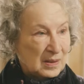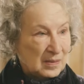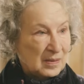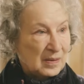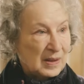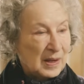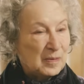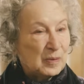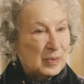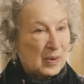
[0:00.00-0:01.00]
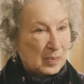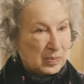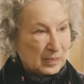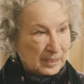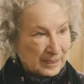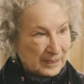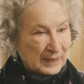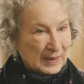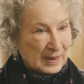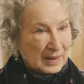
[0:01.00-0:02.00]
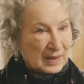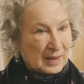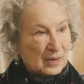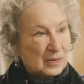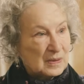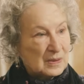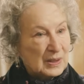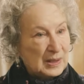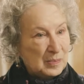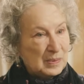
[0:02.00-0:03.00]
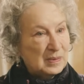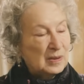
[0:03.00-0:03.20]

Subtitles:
I have a problem, go to sleep.